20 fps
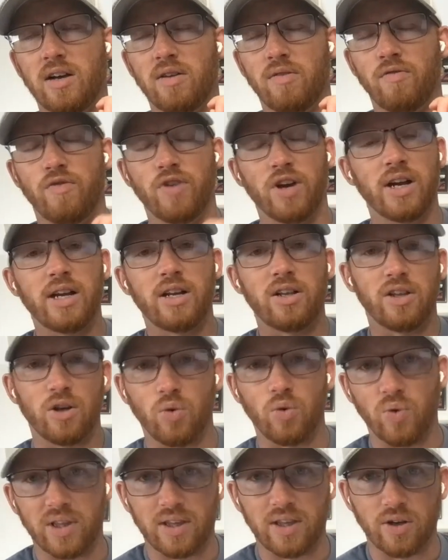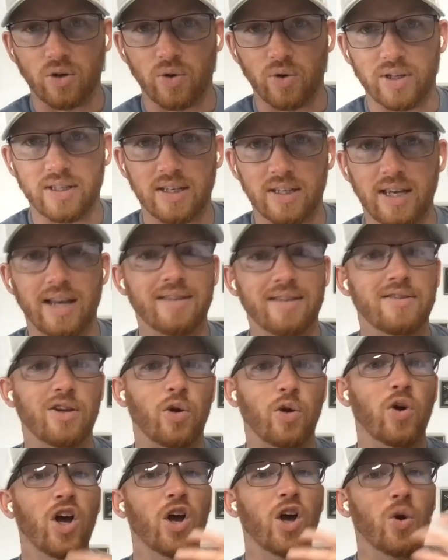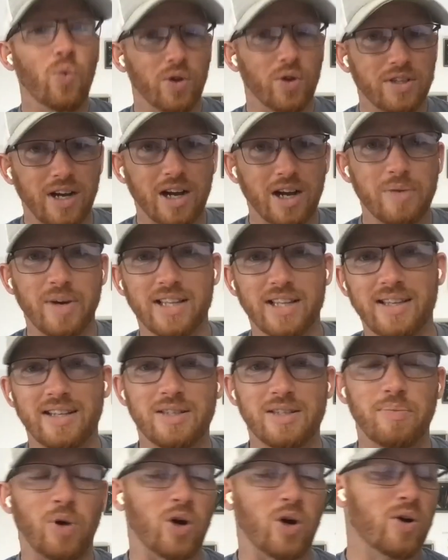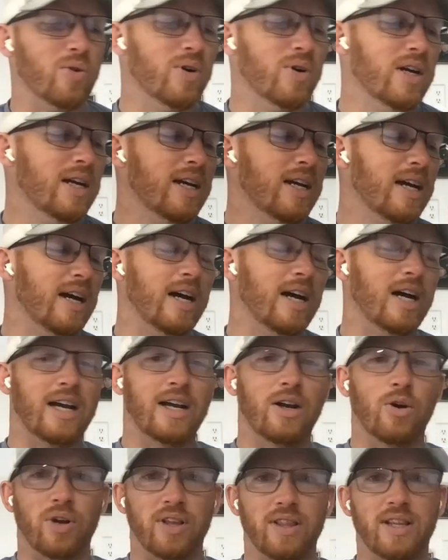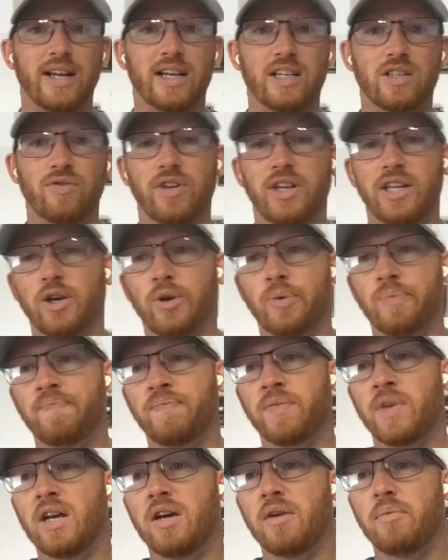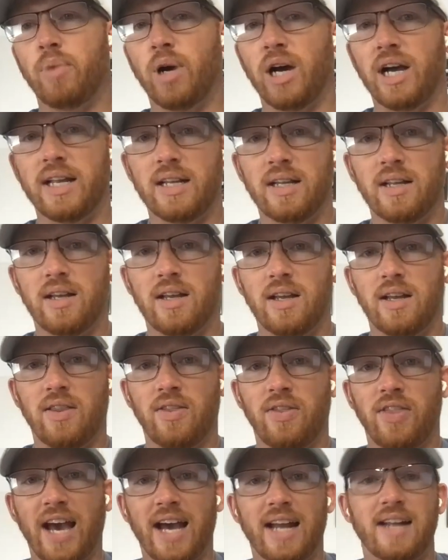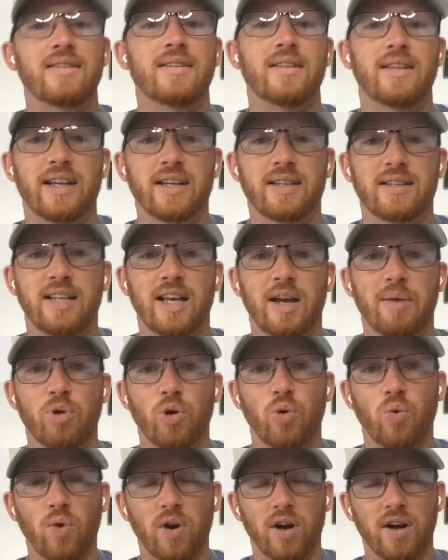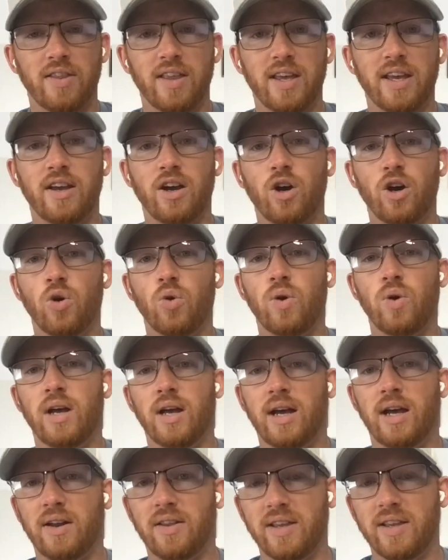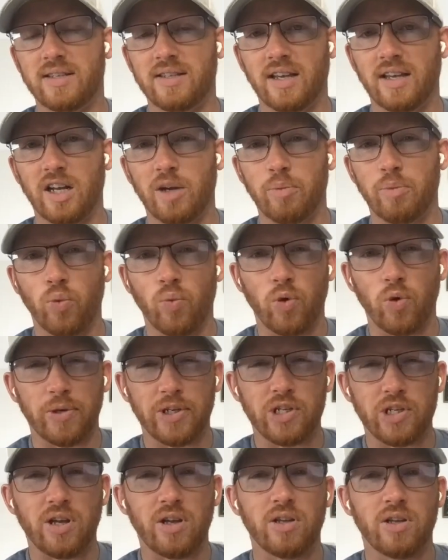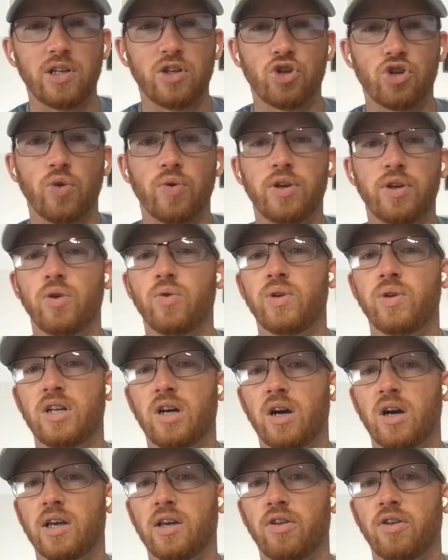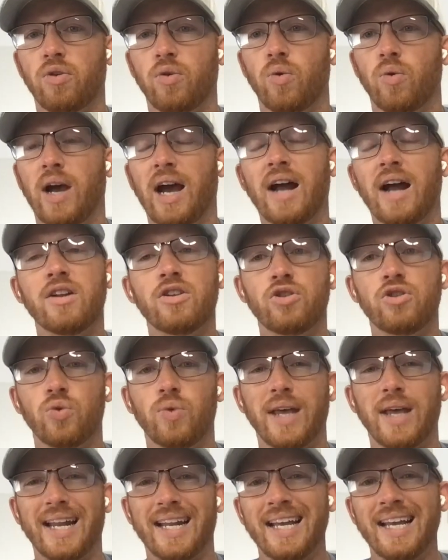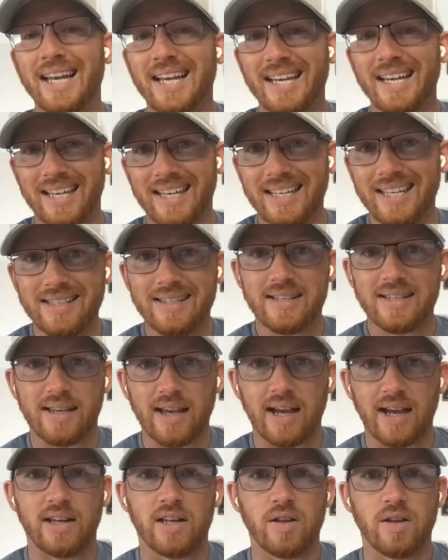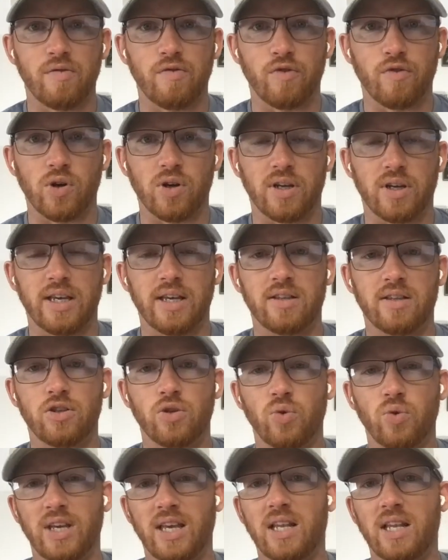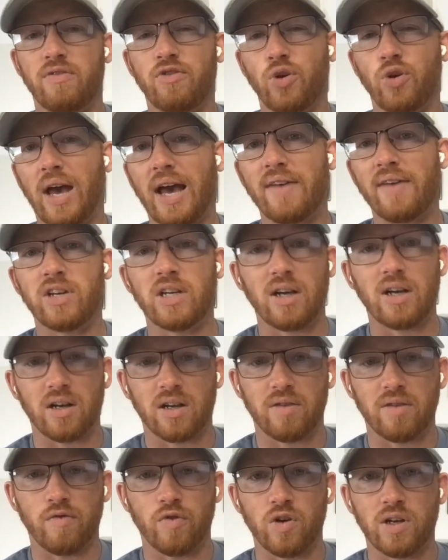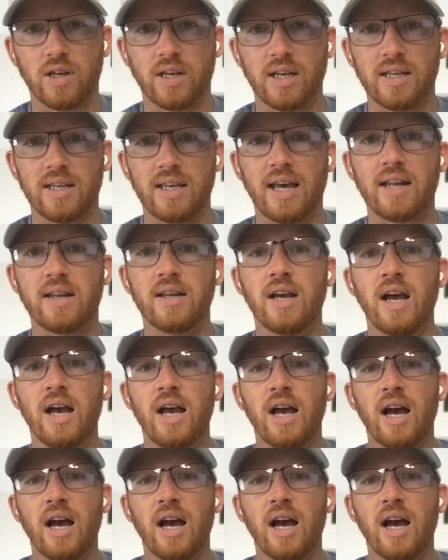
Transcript: very clear what they're going to get. So we'll talk about that tomorrow or in the next video, but that is the next step. Where do they go? How do they sign up? And we'll be showing you and talking through how to do that inside ConvertKit. So again, if you haven't got ConvertKit yet,